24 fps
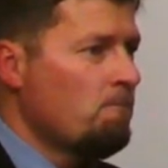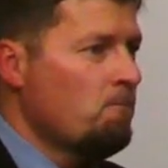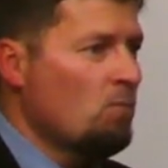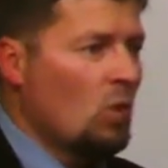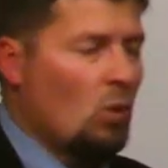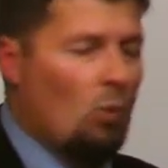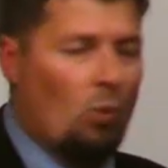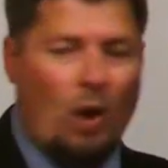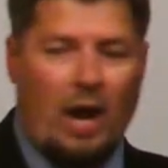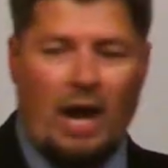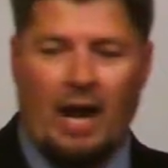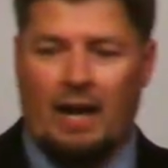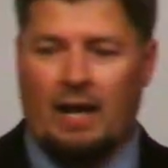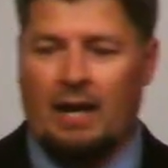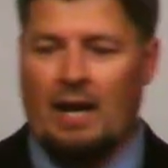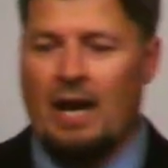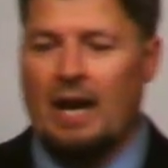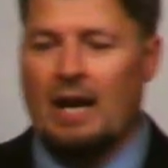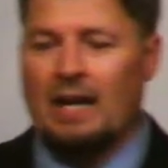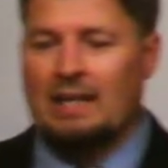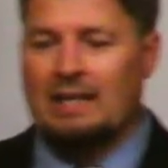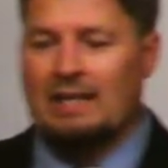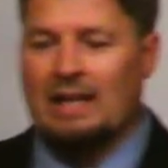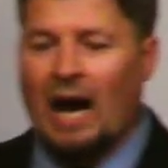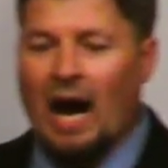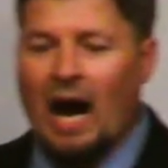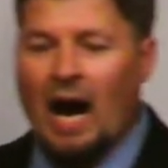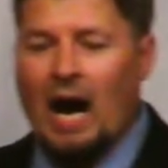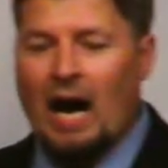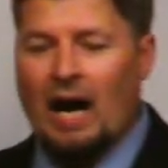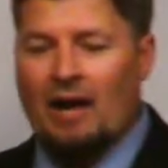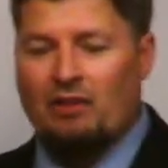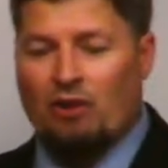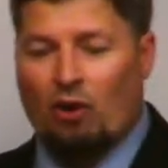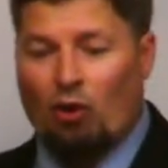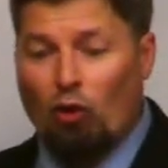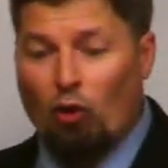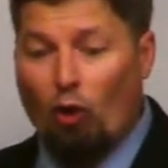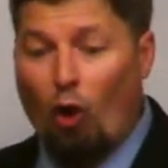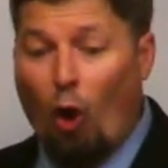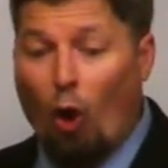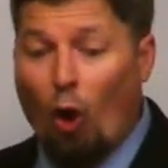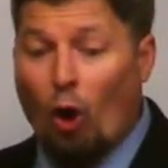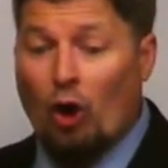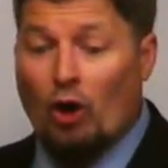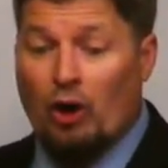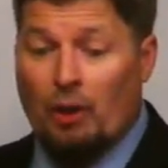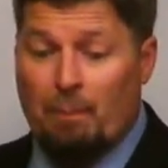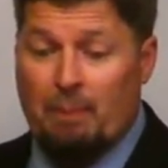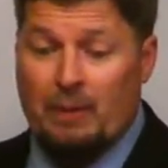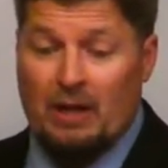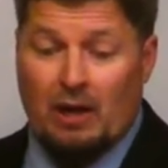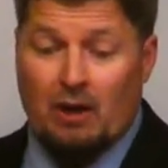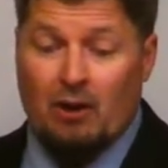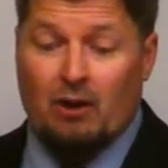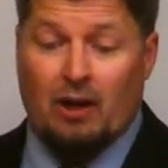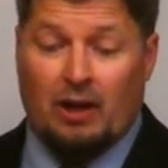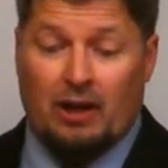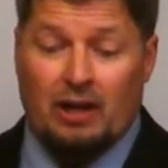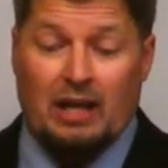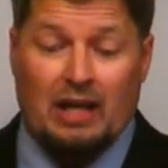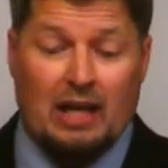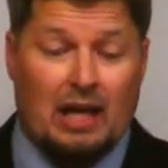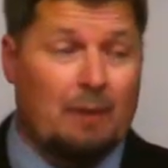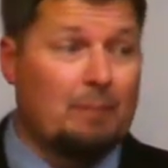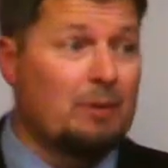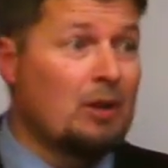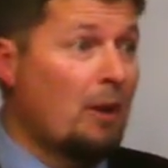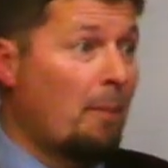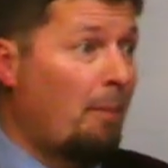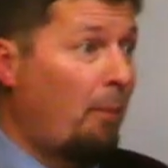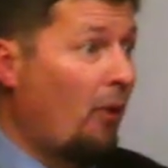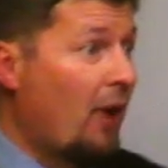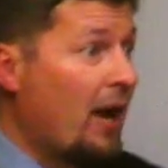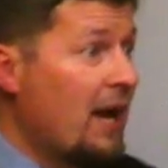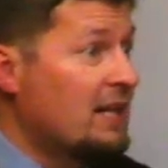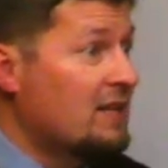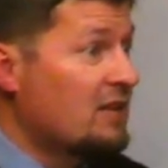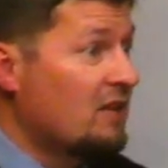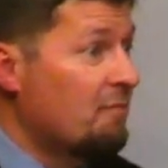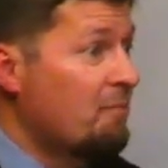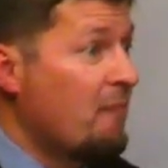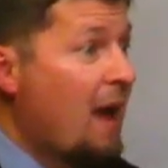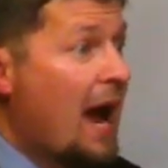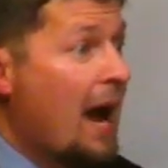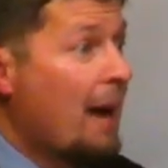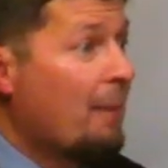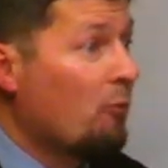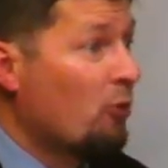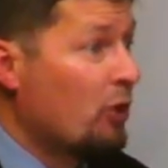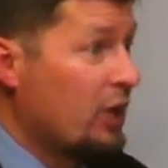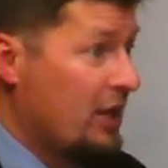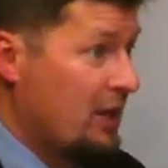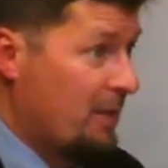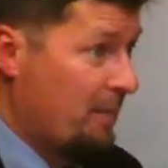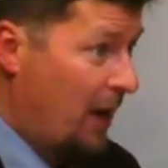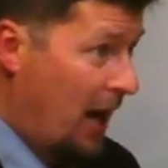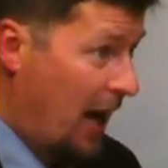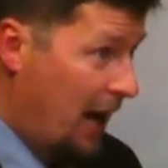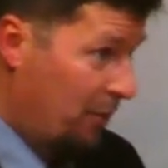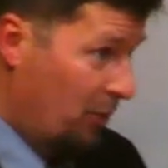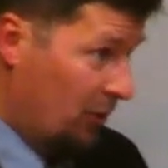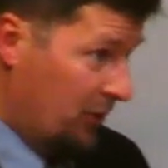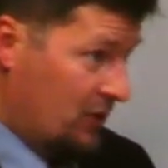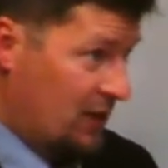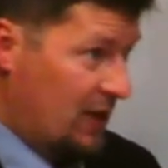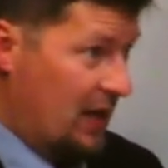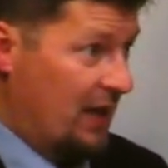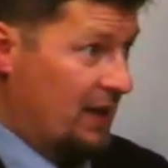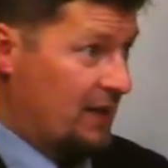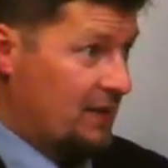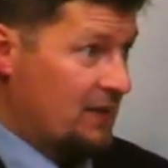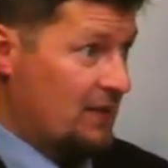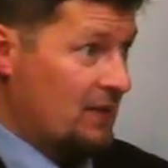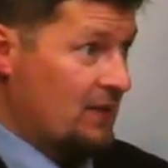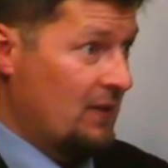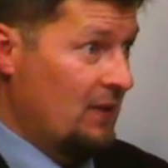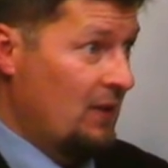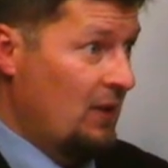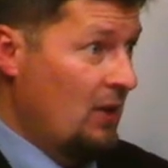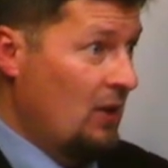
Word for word: when God, the Lord, appeared unto him in the plains of Mamre, the Bible says.